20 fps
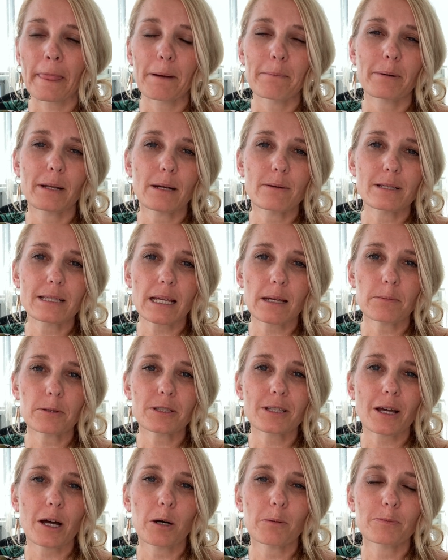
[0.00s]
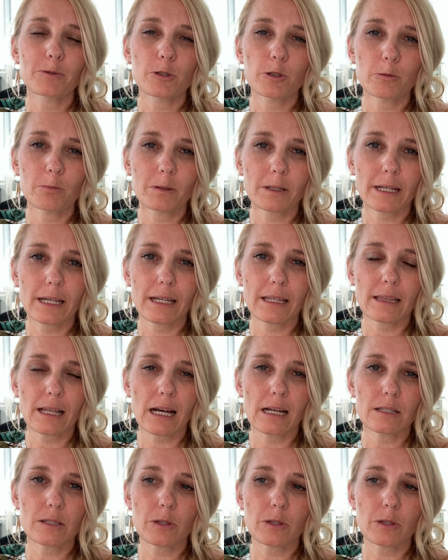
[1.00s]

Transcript: but I was able to help duplicate that.